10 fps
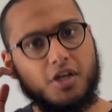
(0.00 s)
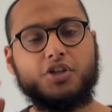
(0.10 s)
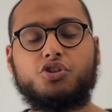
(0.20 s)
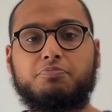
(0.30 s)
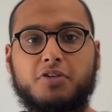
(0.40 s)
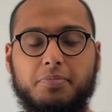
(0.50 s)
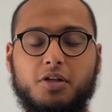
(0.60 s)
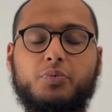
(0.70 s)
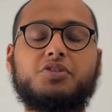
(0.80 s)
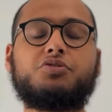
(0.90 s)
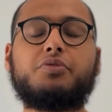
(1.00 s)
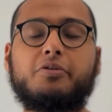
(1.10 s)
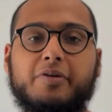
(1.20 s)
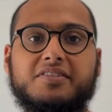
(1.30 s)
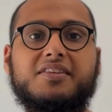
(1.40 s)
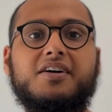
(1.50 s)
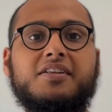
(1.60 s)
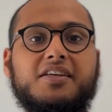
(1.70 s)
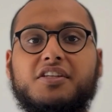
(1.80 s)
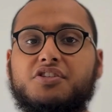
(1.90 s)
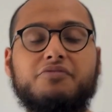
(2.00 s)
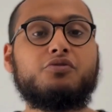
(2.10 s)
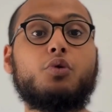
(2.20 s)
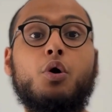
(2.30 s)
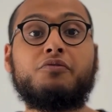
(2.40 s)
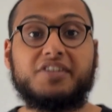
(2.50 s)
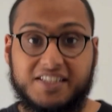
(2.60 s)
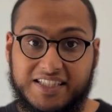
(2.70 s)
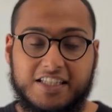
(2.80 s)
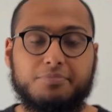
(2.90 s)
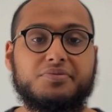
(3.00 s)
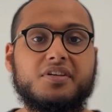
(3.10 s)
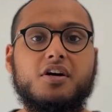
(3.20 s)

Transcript: you probably want to request an interview over Teams.